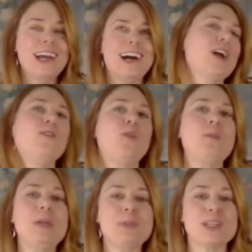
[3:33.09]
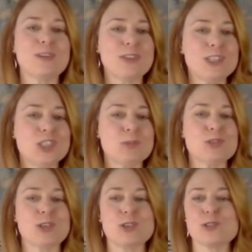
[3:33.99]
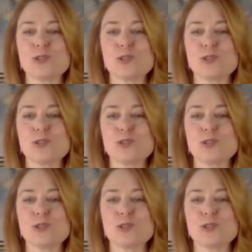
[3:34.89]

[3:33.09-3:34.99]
Our helpful people, our friendship circles,